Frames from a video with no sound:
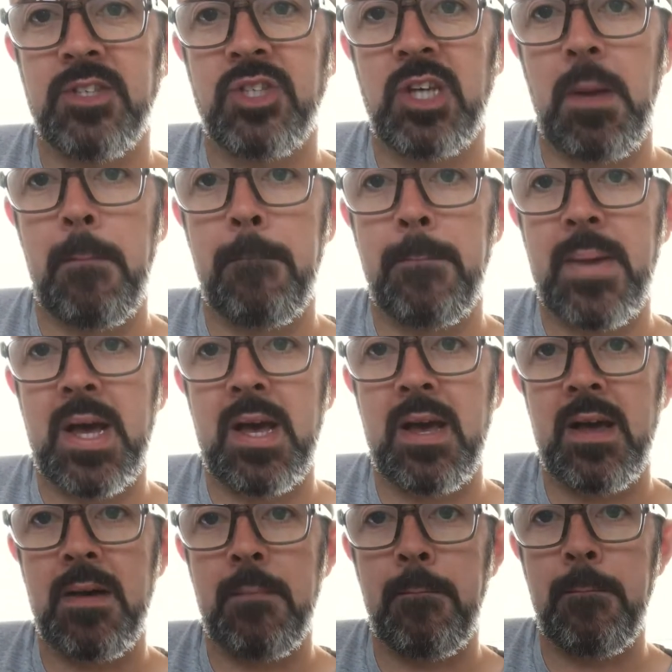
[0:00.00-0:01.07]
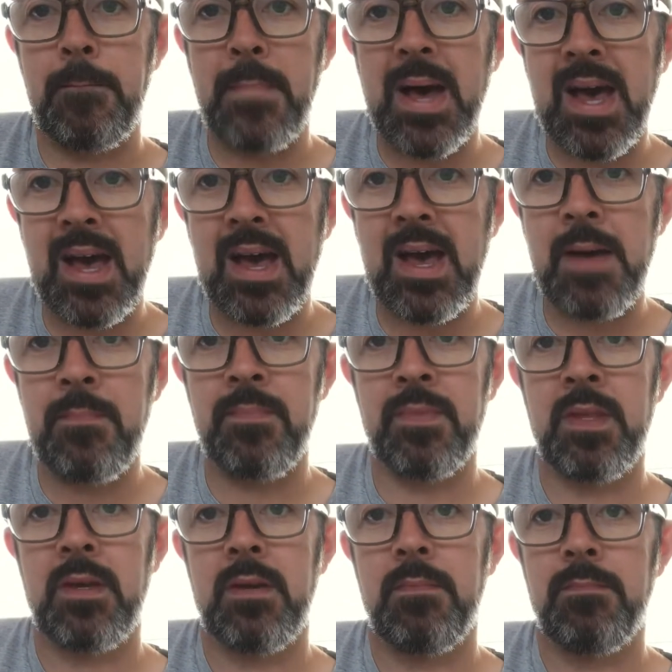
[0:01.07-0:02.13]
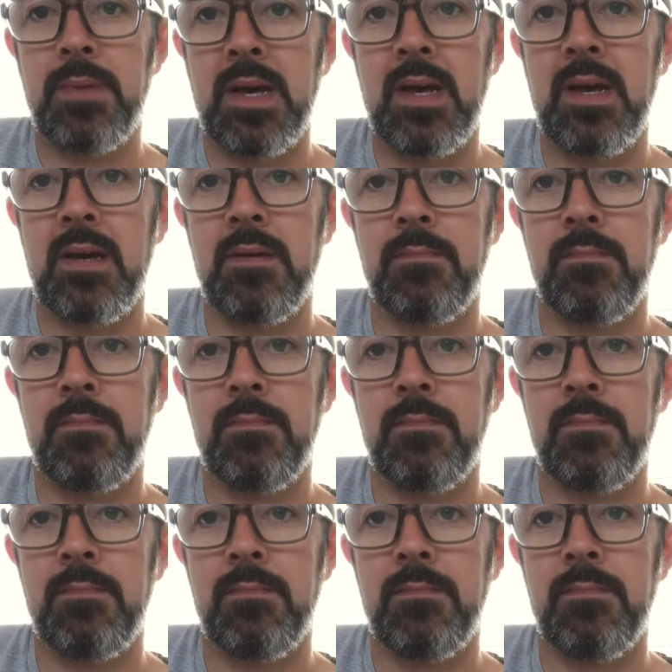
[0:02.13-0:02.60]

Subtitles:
So you go bam, bam, bam,